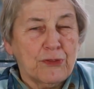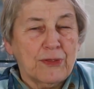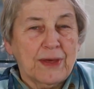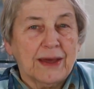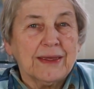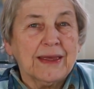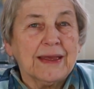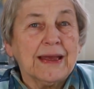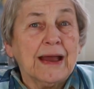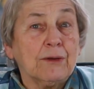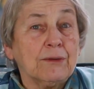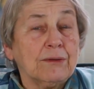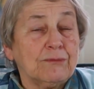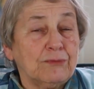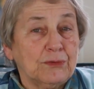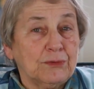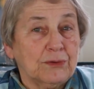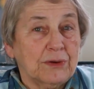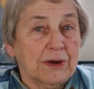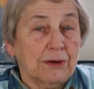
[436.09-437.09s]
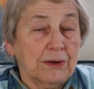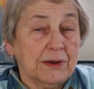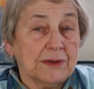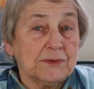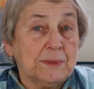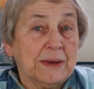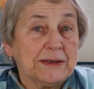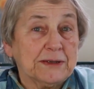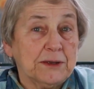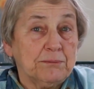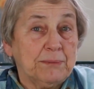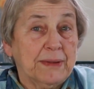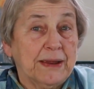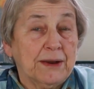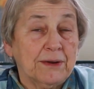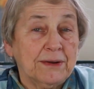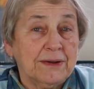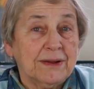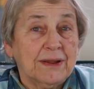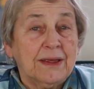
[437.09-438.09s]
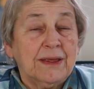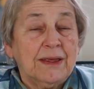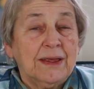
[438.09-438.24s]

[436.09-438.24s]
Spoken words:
checking out if you are an expectant parent